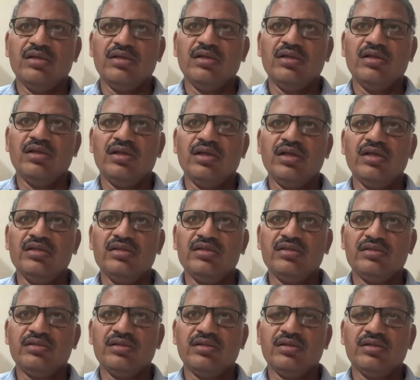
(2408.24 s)
in
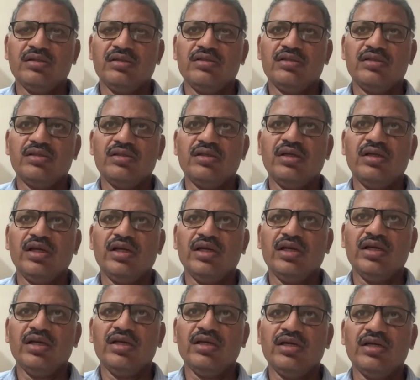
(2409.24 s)
case uh, it's uh,
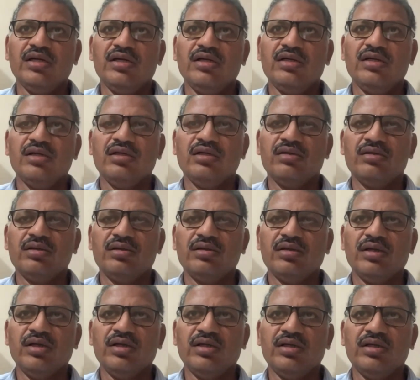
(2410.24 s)
indicated uh,
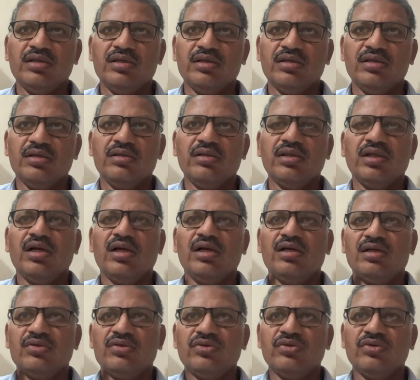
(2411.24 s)
like uh, there
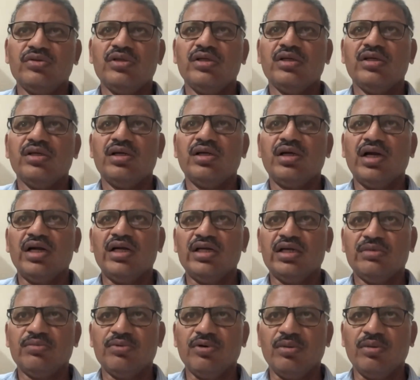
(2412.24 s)
are associated
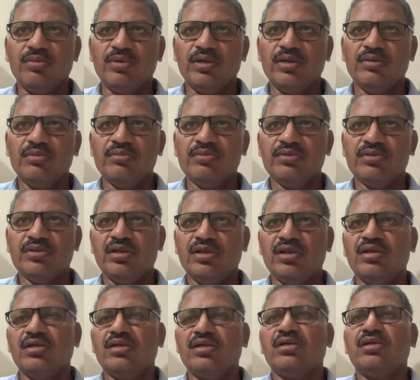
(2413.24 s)
cardiac problems
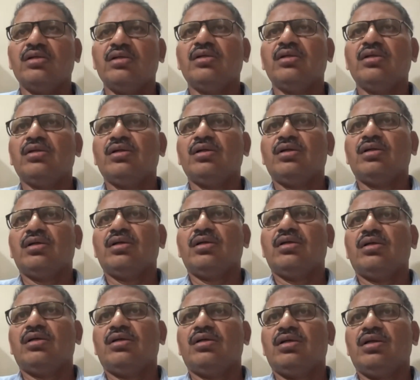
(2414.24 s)
or uh,
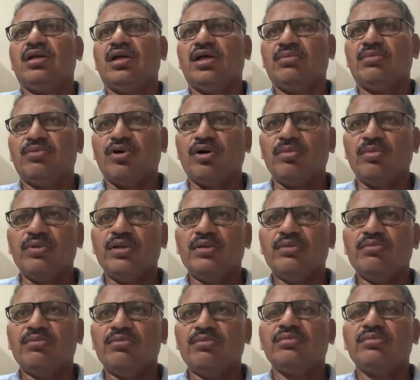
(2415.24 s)
uh, lung
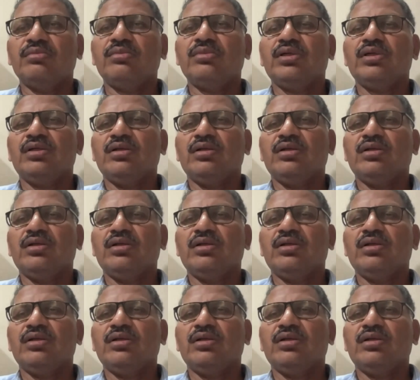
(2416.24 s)
problem,